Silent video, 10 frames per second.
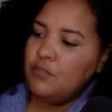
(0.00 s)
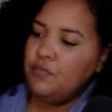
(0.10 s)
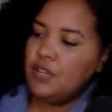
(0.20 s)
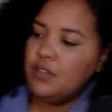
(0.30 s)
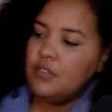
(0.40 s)

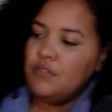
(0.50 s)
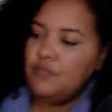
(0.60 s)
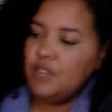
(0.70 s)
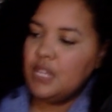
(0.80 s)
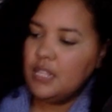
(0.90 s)
feel the
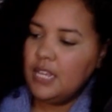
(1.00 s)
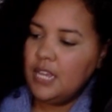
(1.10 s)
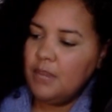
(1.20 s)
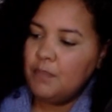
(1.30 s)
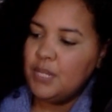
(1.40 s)

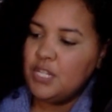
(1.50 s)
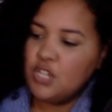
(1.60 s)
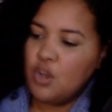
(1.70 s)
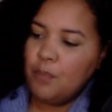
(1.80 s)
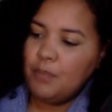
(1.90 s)
feeling, but
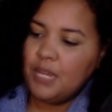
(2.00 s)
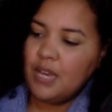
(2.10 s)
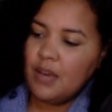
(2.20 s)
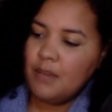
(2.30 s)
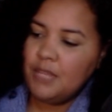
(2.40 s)
don't
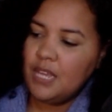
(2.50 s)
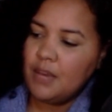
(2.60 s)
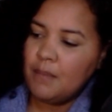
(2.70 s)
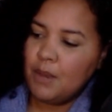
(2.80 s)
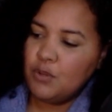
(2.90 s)
become the
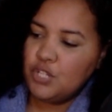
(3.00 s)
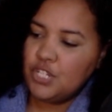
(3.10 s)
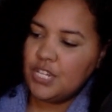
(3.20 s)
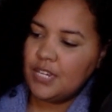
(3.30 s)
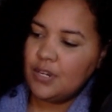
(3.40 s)

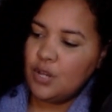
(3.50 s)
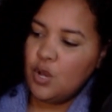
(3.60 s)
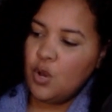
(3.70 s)
emotion.